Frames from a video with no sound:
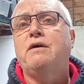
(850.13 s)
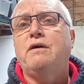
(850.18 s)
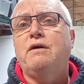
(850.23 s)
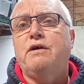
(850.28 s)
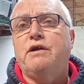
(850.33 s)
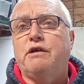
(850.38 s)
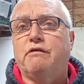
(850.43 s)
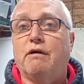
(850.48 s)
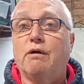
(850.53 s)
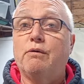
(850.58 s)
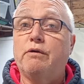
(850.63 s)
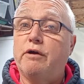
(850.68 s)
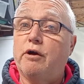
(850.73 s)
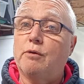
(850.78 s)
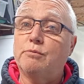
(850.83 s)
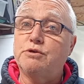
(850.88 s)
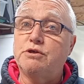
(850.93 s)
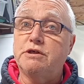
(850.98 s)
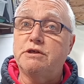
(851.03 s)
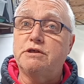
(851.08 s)
Your only
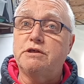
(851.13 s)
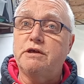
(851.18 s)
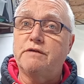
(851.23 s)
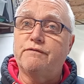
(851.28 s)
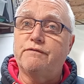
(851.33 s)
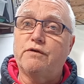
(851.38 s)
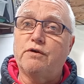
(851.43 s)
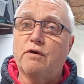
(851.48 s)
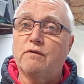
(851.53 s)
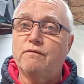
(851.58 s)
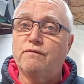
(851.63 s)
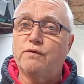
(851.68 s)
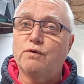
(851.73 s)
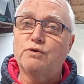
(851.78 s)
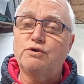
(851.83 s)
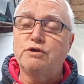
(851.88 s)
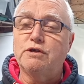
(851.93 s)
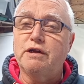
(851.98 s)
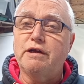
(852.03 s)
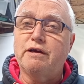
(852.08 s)
option is you've
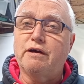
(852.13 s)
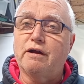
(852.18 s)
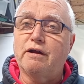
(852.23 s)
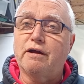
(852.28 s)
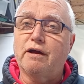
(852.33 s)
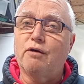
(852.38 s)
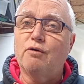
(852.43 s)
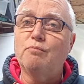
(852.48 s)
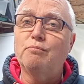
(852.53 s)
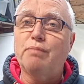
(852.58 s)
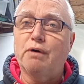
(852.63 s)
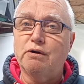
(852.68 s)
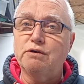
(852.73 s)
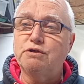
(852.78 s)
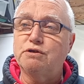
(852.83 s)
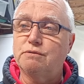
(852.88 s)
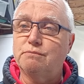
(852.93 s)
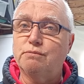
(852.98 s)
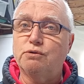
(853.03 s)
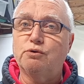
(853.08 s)
unfortunately got to go and buy
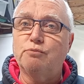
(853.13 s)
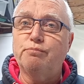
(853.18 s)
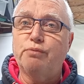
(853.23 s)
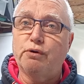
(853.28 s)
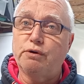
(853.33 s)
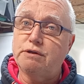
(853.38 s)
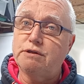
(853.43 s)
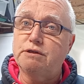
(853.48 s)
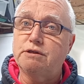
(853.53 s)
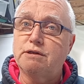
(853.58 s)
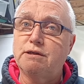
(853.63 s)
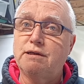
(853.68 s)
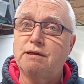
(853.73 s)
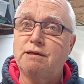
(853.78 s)
some more points.